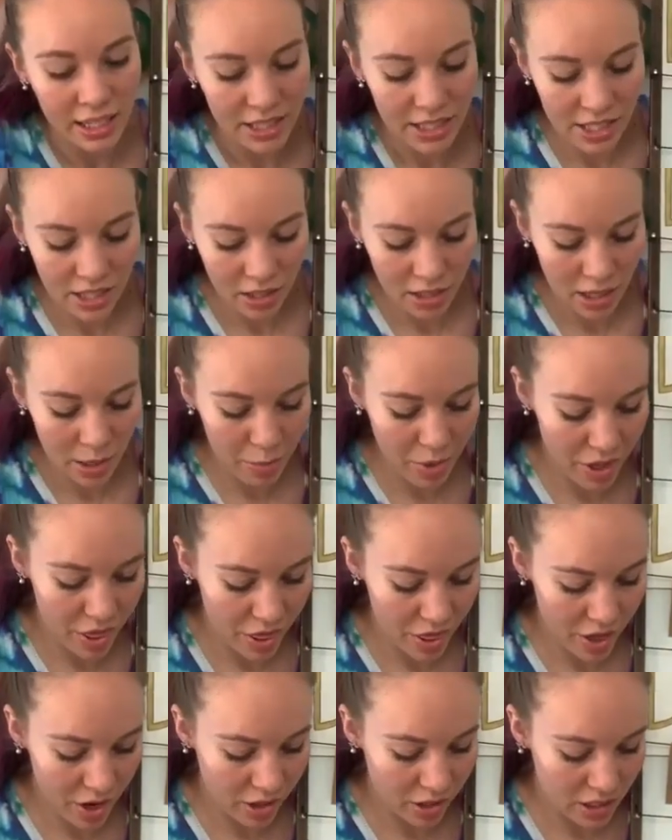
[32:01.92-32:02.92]
deal number
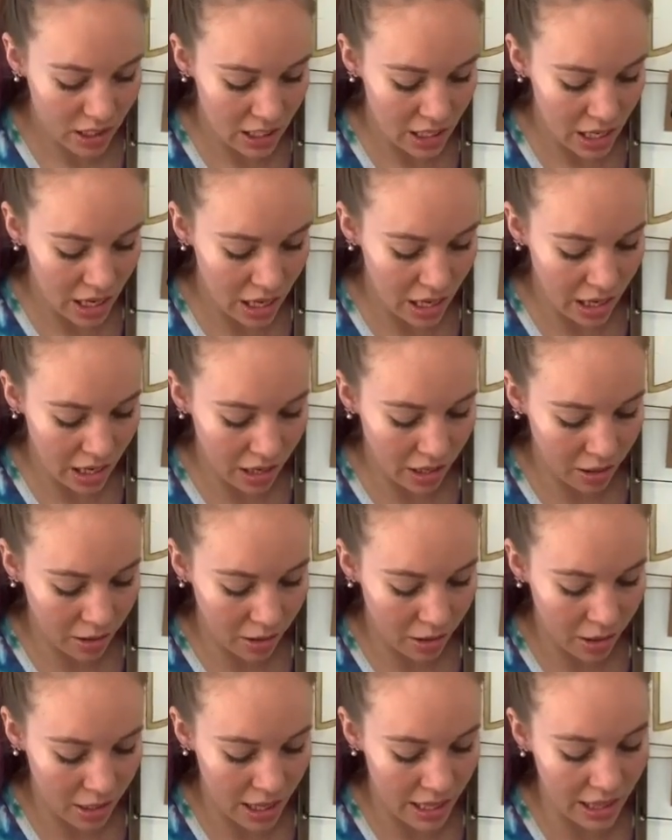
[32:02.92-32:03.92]
13,
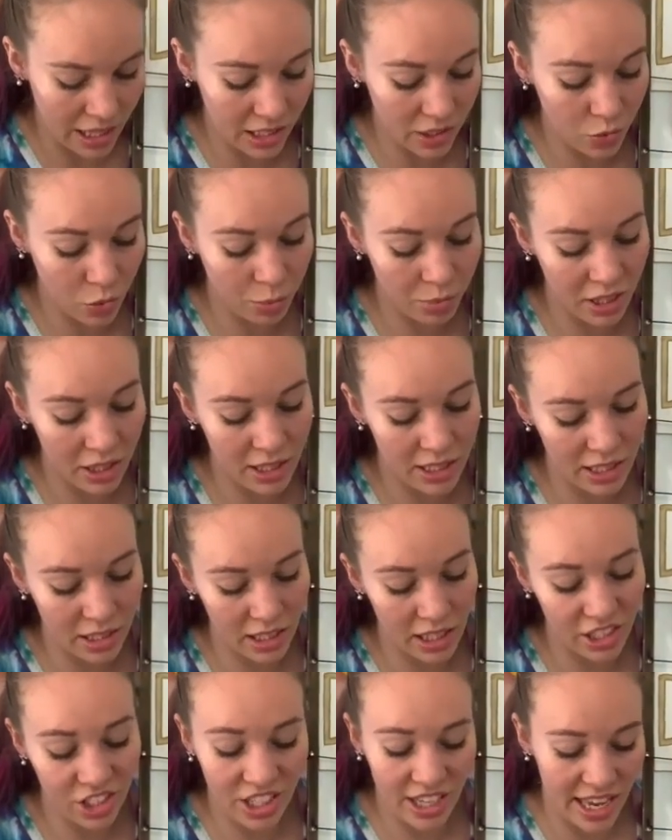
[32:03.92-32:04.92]
and this will be the deal
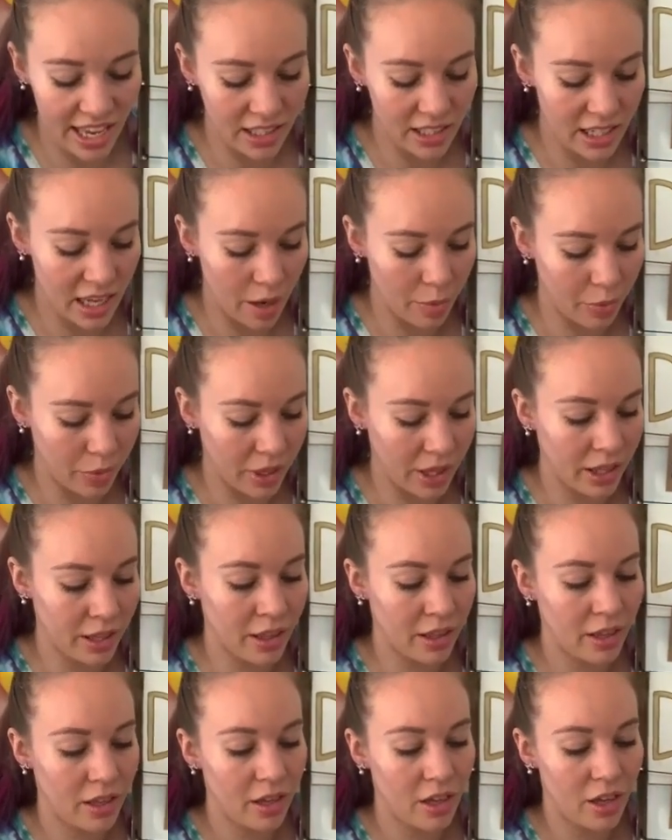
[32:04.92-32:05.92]
that she ends up
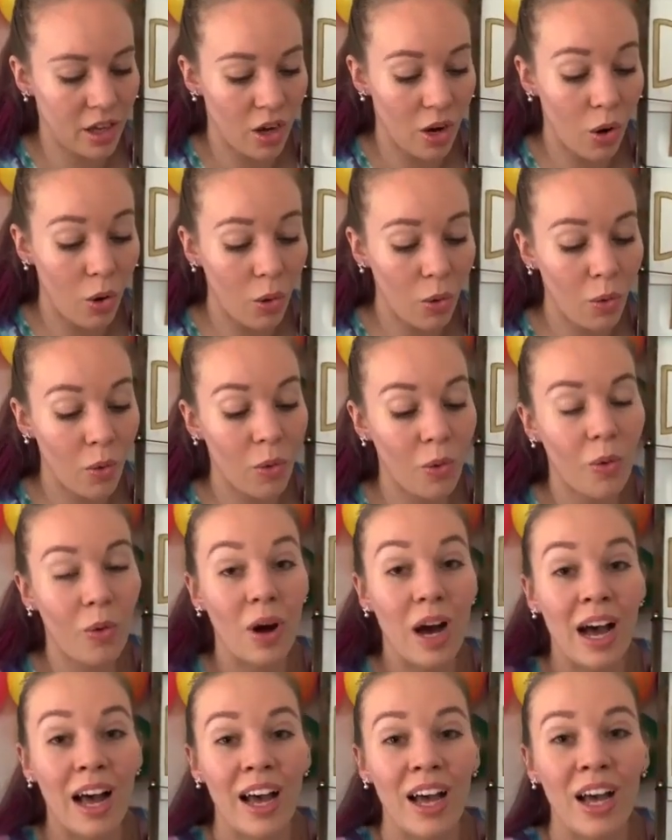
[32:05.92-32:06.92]
with,
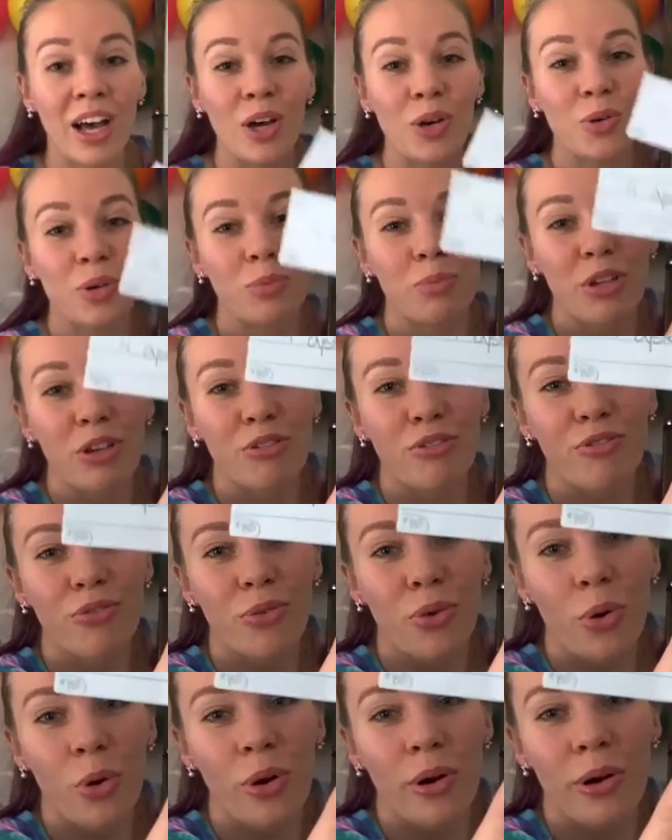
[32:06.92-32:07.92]
would be
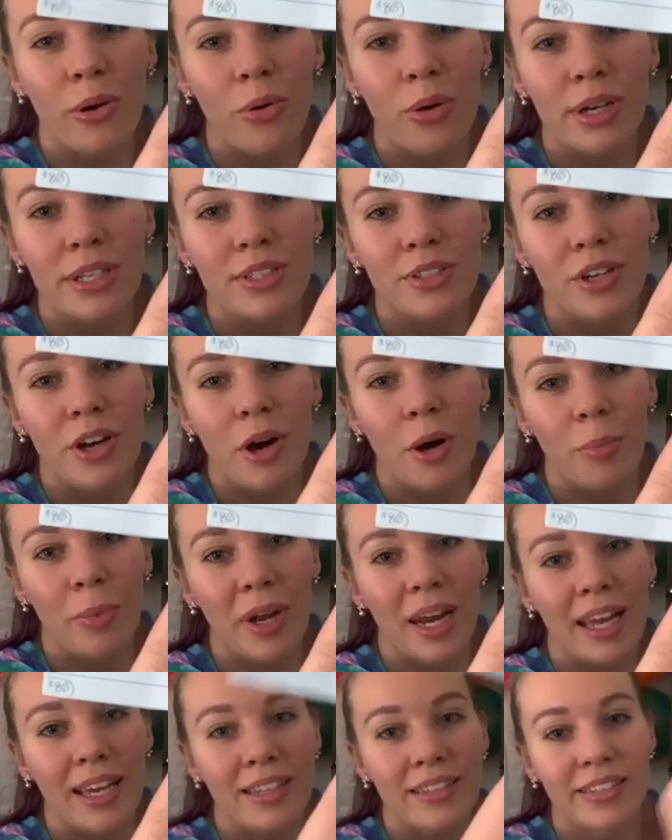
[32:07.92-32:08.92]
4 oyster
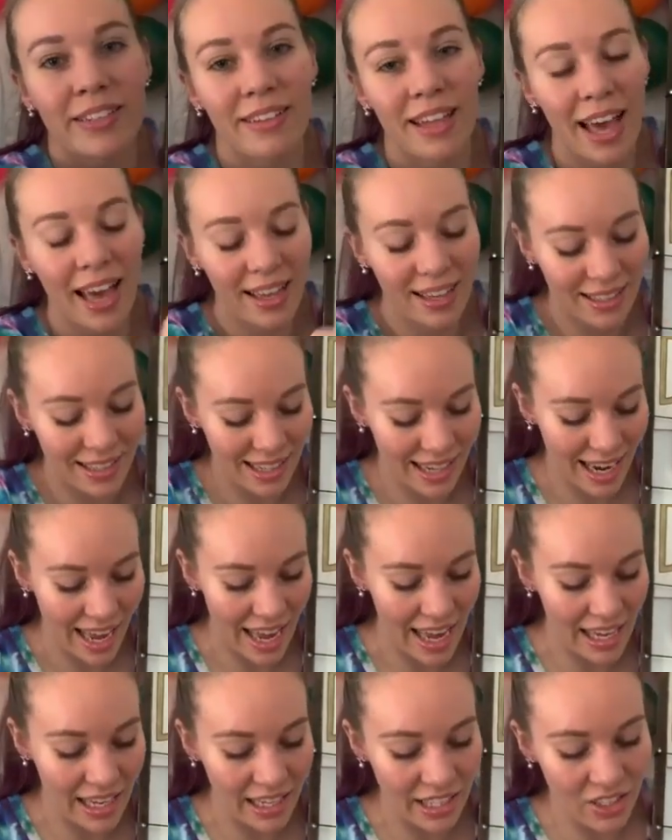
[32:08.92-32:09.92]
openings. So that is an
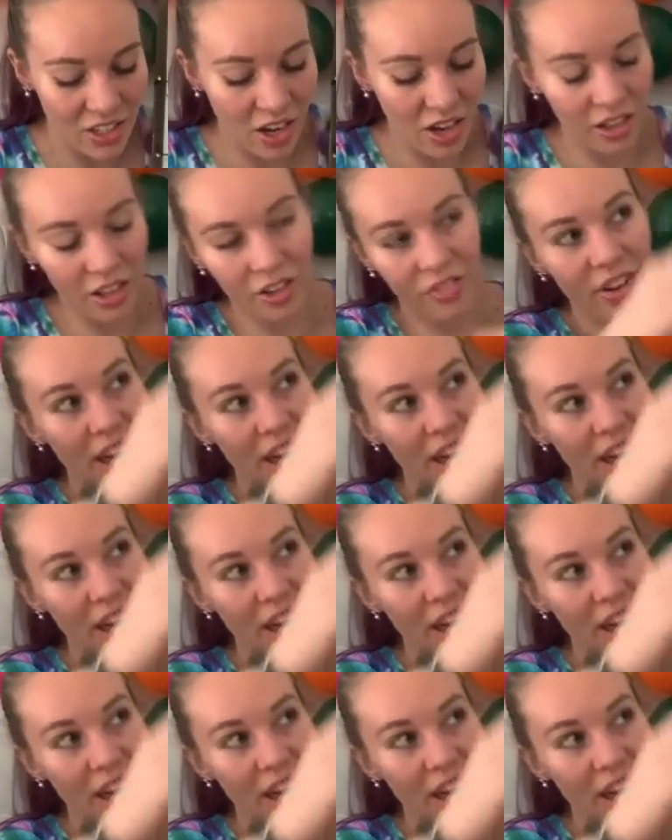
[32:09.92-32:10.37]
$80